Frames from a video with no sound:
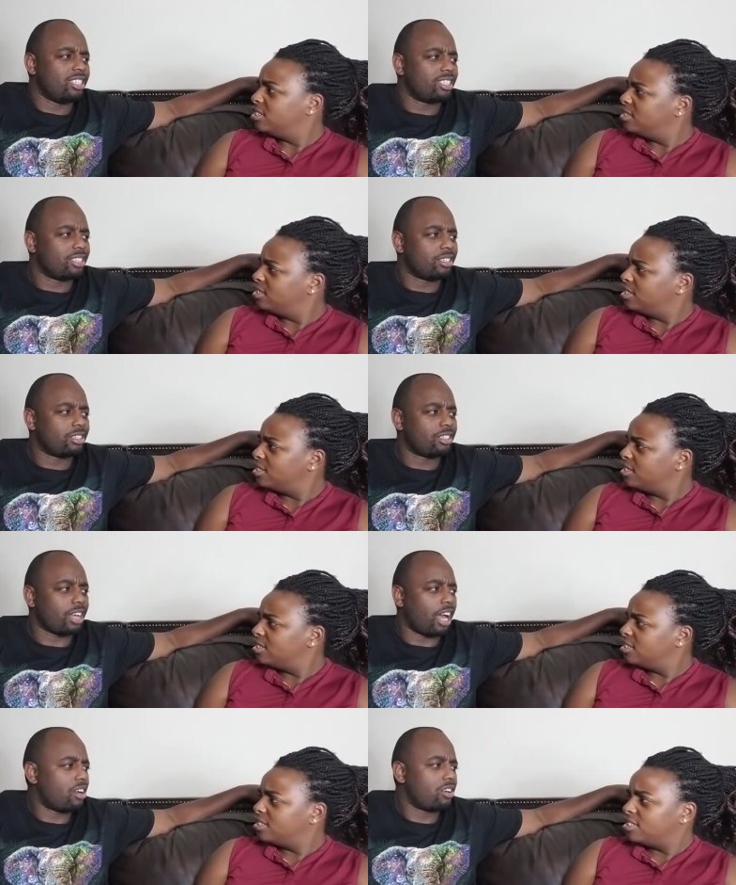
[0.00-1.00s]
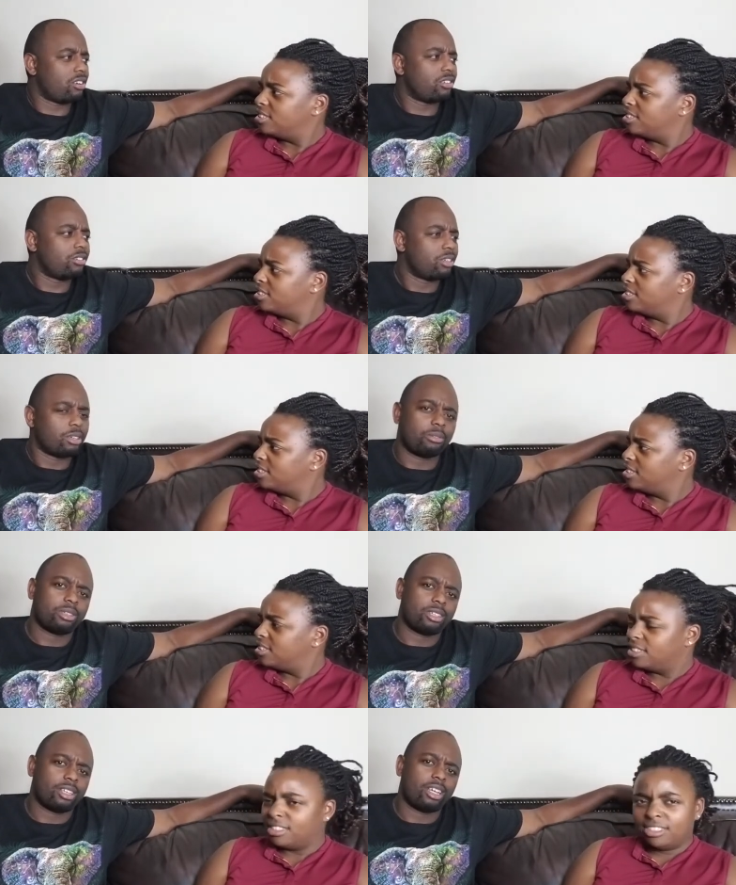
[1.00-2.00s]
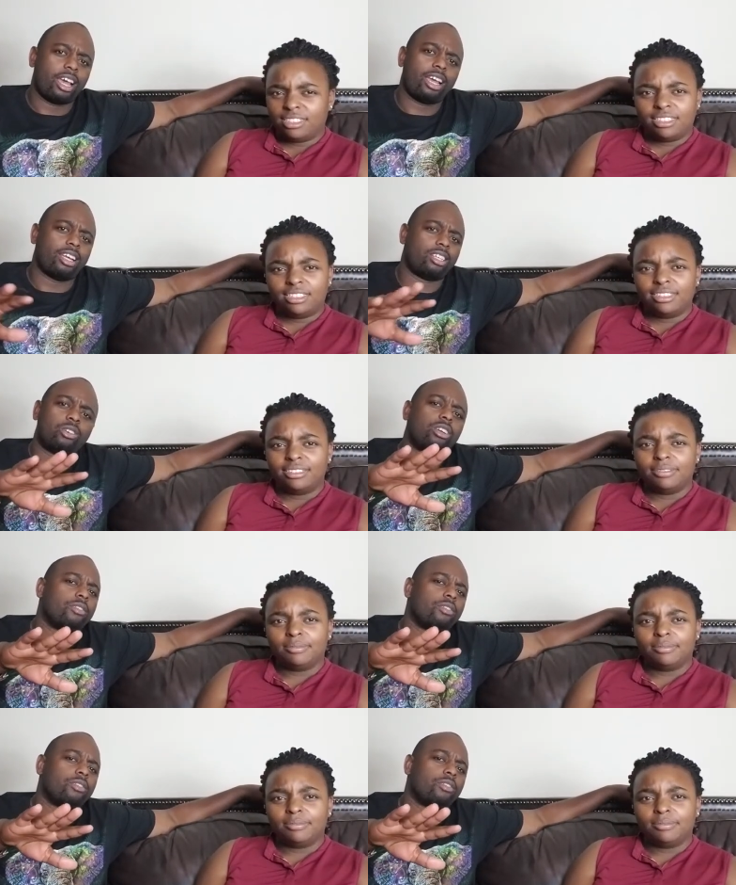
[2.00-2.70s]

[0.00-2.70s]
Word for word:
Speaker 1: Is it? I don't know. Hey, don't leave a